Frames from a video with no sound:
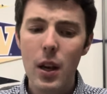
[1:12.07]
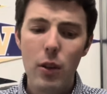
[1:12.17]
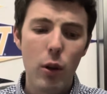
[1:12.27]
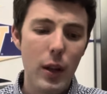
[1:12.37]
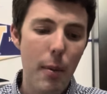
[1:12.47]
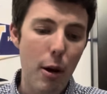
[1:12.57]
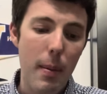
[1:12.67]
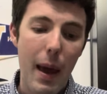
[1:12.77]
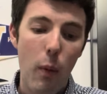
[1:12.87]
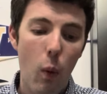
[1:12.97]
So Liberty,
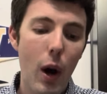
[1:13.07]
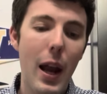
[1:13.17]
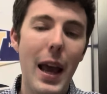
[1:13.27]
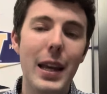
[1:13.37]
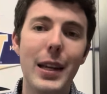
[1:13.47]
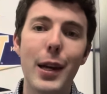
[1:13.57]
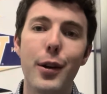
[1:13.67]
man, what a year.